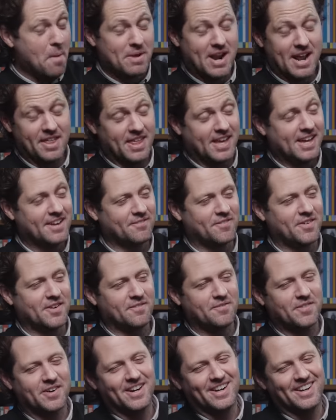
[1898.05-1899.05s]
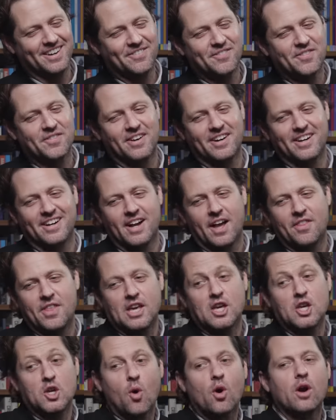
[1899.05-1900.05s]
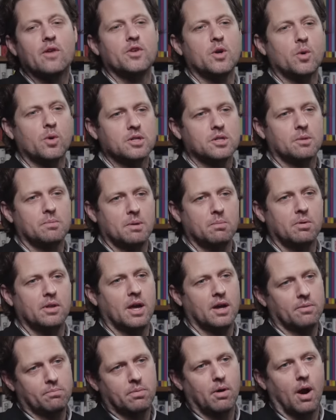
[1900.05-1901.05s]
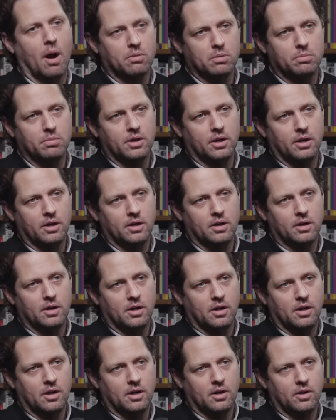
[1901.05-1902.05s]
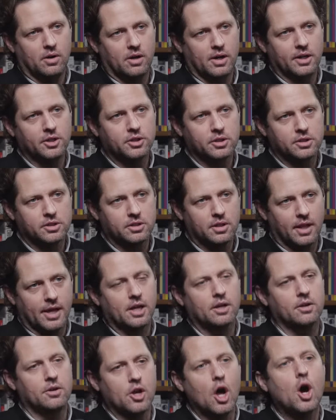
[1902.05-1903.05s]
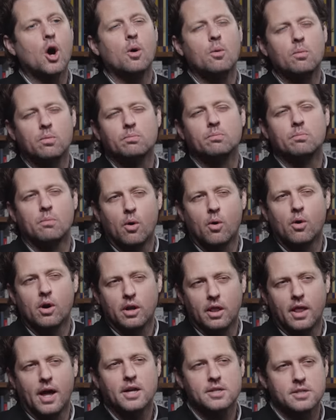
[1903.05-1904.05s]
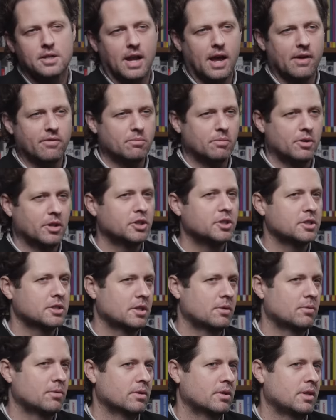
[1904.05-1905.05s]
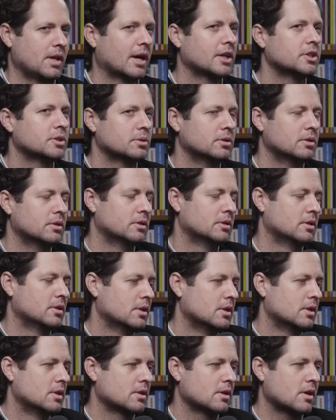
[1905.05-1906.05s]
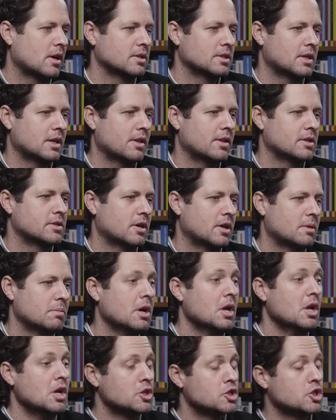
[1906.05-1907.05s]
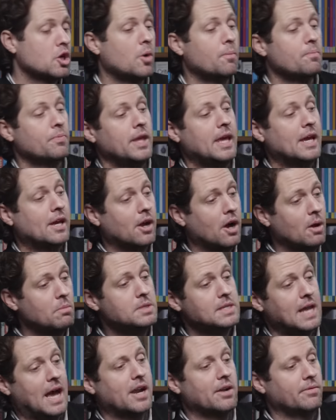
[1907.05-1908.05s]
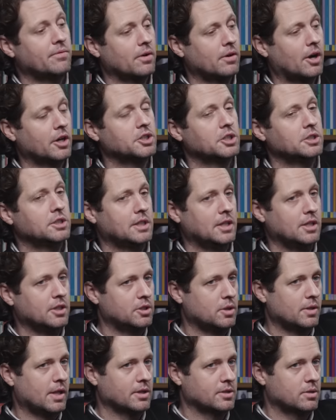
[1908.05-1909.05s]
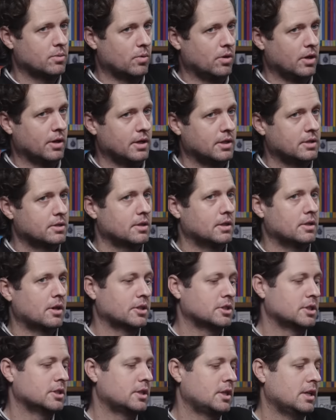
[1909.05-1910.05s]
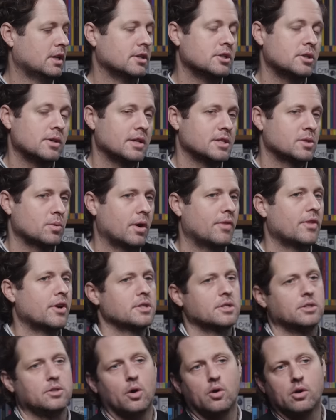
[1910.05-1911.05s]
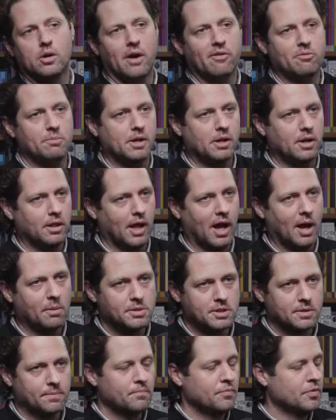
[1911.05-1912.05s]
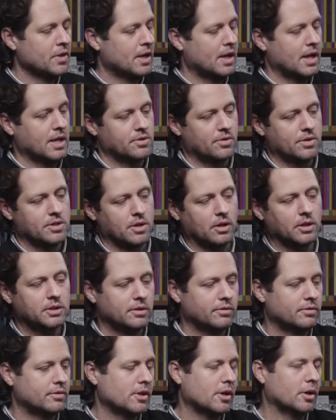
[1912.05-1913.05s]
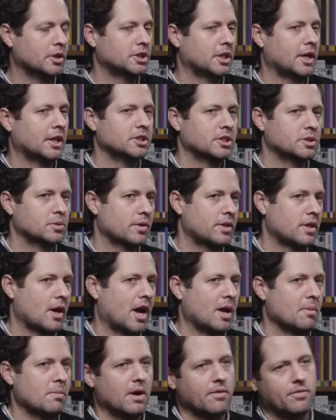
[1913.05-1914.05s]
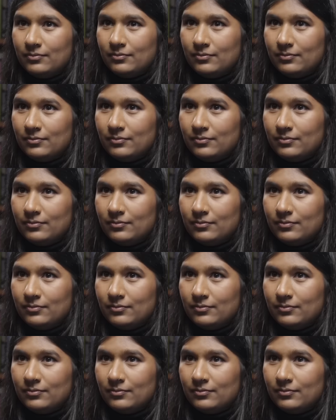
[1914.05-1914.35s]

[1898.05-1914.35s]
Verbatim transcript: No, but I think for, for for I think your viewers are people that probably uh, are interested, like know more or less and have more interest in the actual content of the term. So it comes out of Argentina in two thousand one. In, in Argentina in two thousand one, there was a total government collapse as a result of negotiations with the I M F.